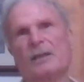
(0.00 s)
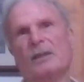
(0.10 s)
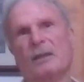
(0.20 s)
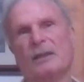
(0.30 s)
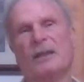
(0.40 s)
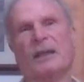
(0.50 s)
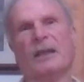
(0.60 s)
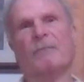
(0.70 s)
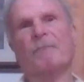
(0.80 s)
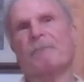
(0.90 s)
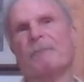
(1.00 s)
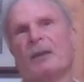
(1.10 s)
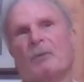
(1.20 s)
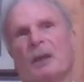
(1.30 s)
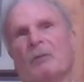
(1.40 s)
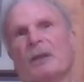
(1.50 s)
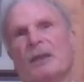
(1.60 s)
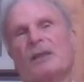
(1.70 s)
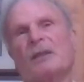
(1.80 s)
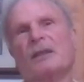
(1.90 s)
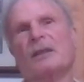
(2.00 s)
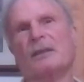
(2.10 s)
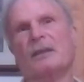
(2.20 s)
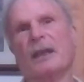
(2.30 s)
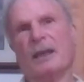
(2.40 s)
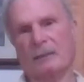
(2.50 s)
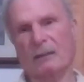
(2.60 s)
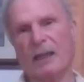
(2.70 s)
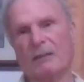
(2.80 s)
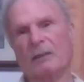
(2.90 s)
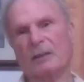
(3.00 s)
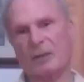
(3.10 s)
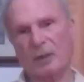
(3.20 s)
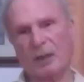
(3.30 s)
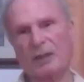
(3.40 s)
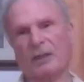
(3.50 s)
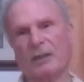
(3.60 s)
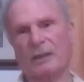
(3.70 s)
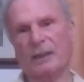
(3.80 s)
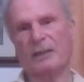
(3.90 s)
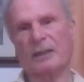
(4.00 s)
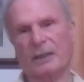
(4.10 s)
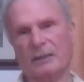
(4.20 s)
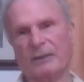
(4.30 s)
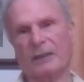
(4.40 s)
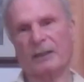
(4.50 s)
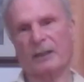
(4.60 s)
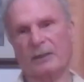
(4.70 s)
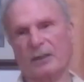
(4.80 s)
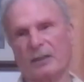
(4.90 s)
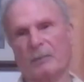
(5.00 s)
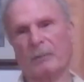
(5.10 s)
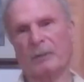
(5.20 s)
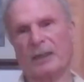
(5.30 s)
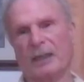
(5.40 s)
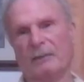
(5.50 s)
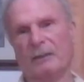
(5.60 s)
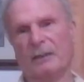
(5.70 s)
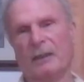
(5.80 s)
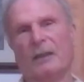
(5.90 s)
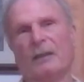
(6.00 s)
Start saying, well, we just can't allow construction in these kind of areas, maybe down in,